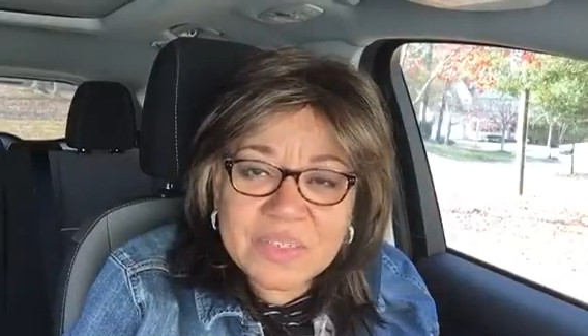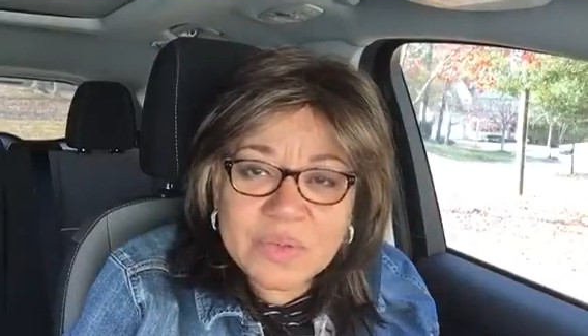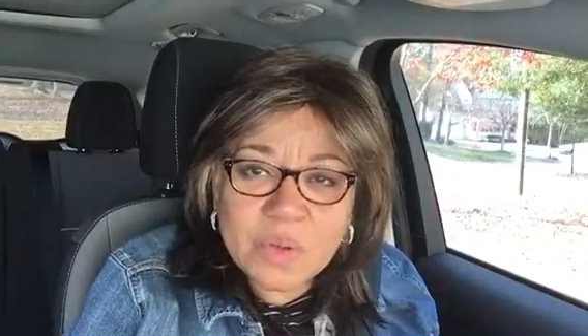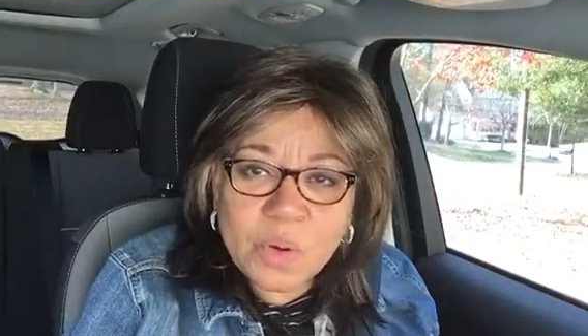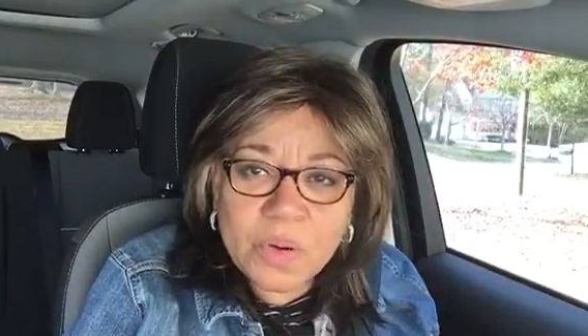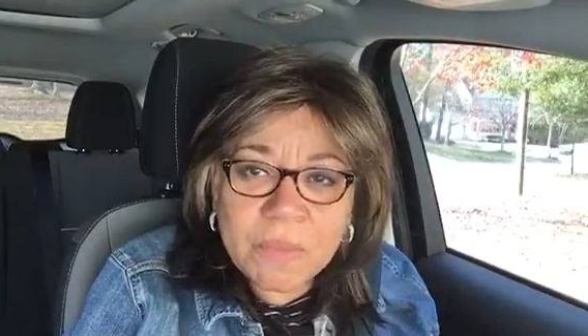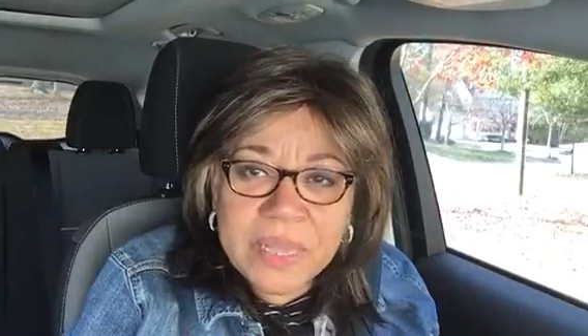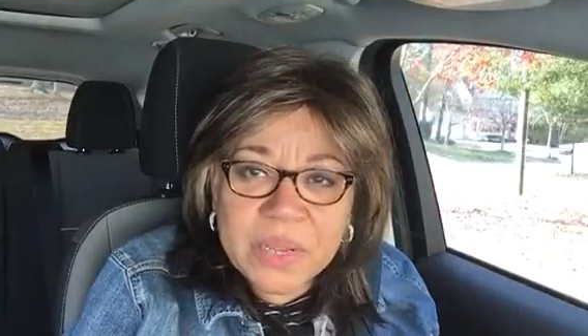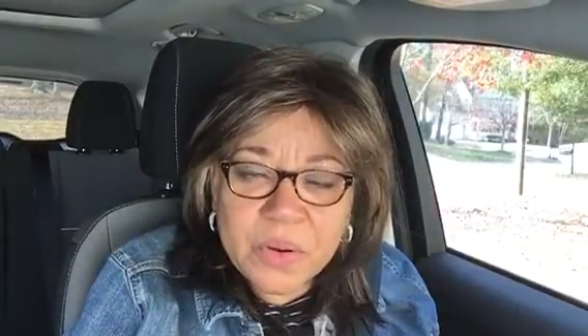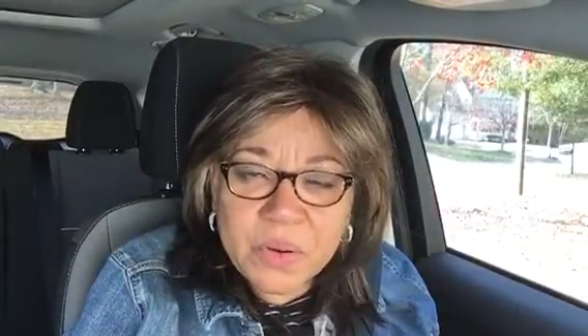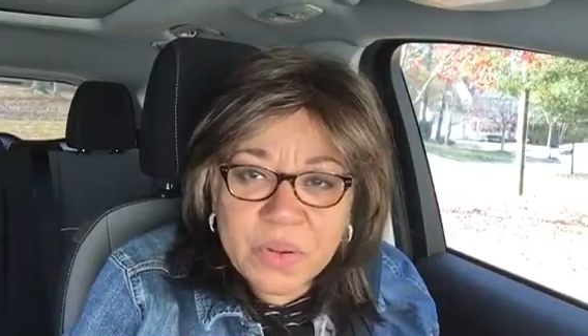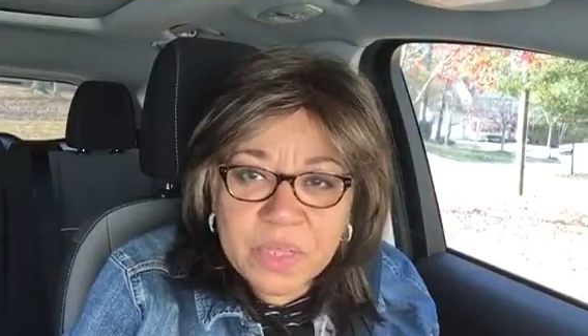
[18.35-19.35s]
to go on my
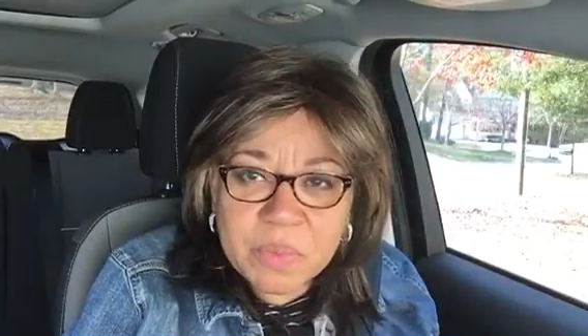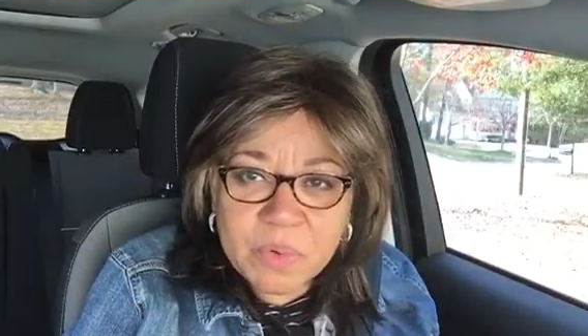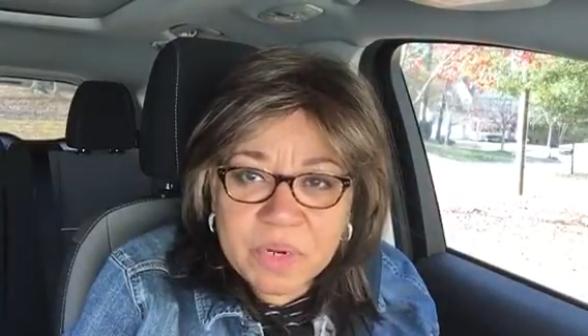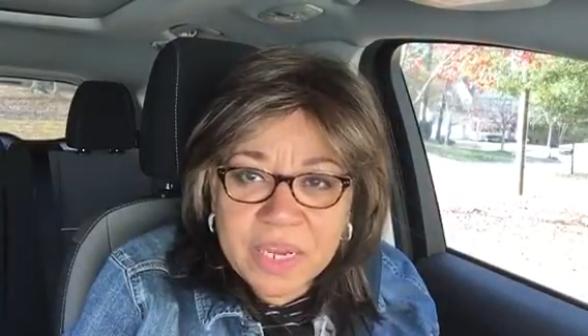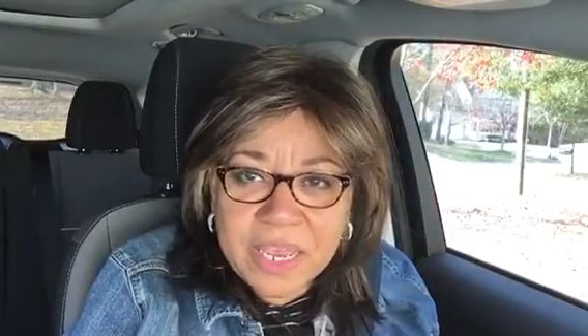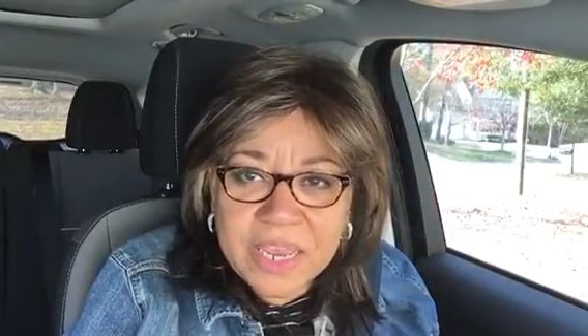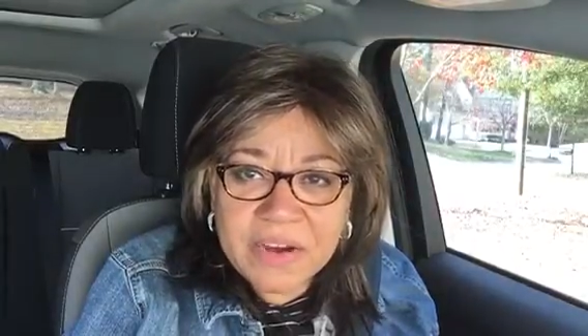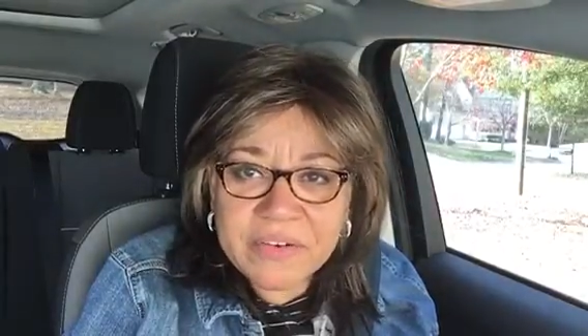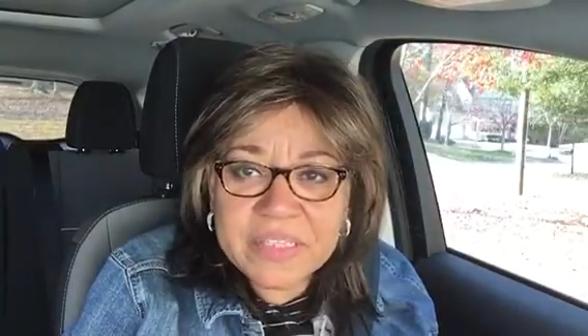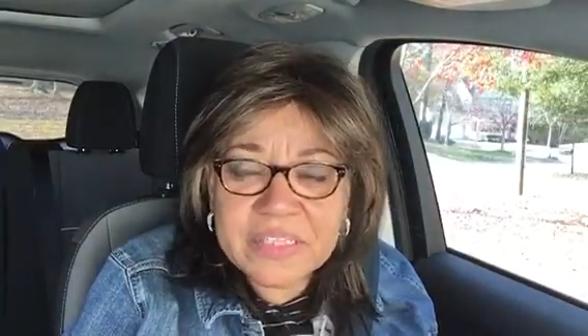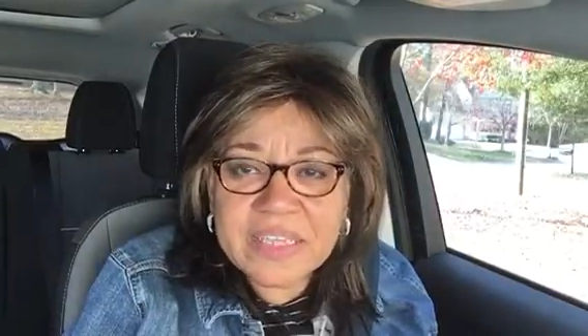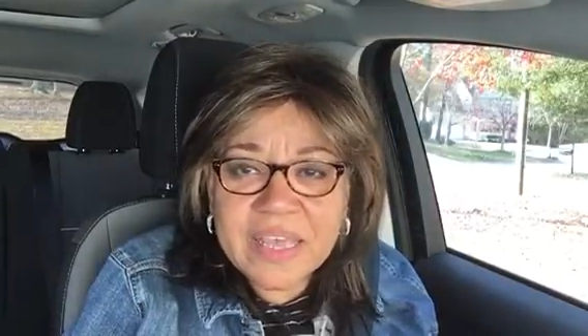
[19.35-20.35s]
early morning
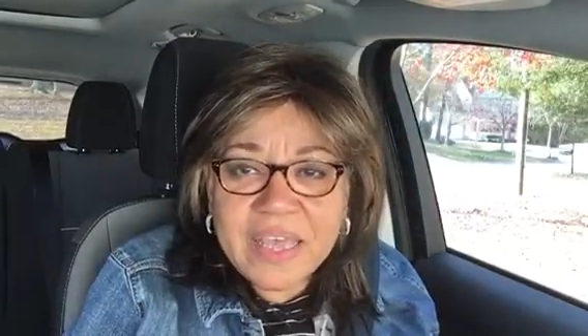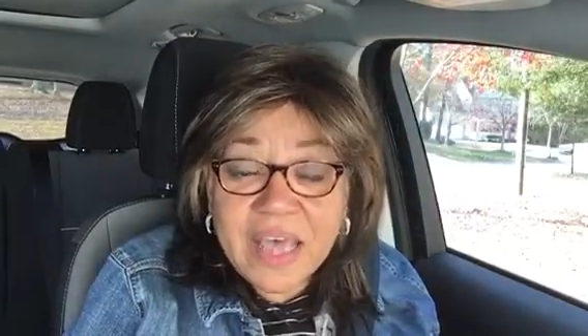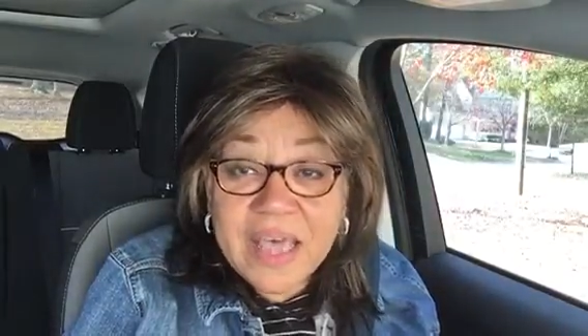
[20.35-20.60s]
errands.